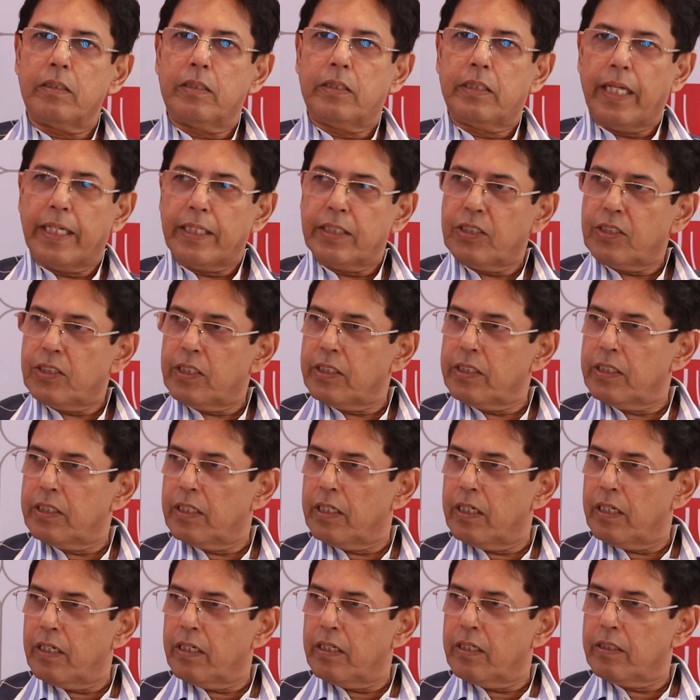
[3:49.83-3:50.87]
tasted
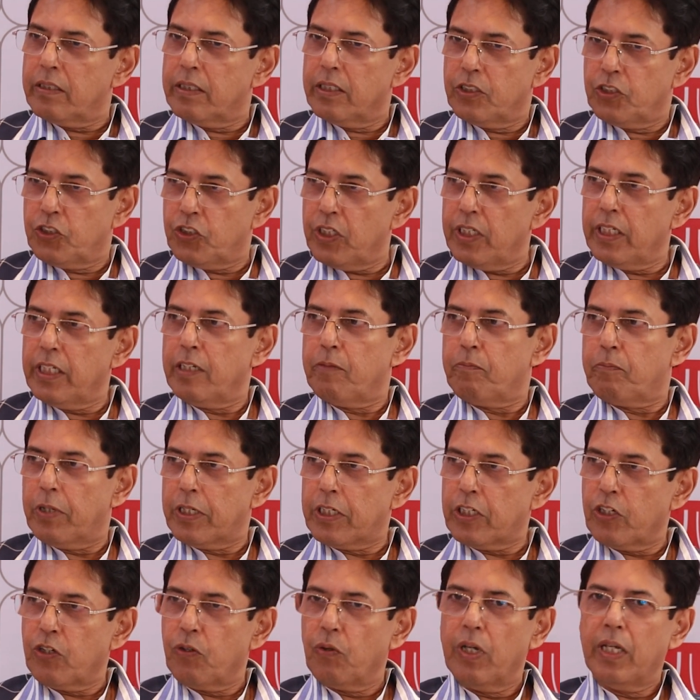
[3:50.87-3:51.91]
the the gin in
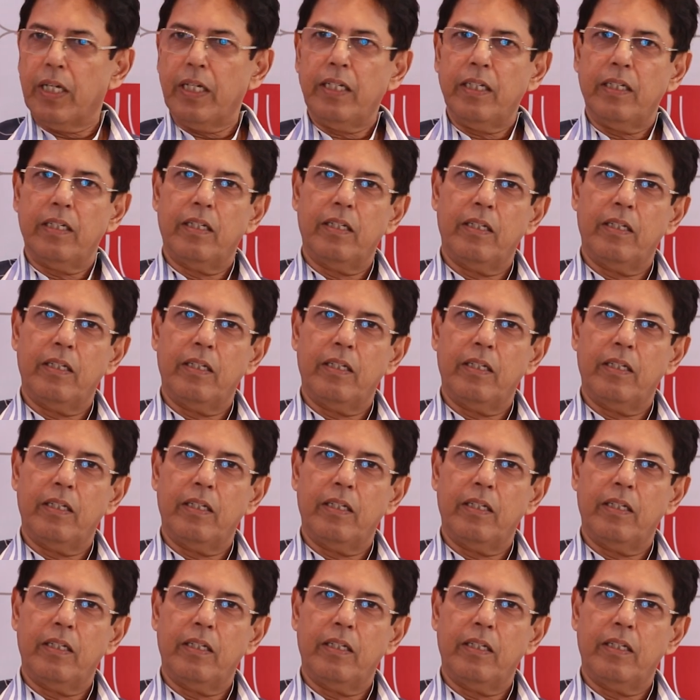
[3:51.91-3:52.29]
particular.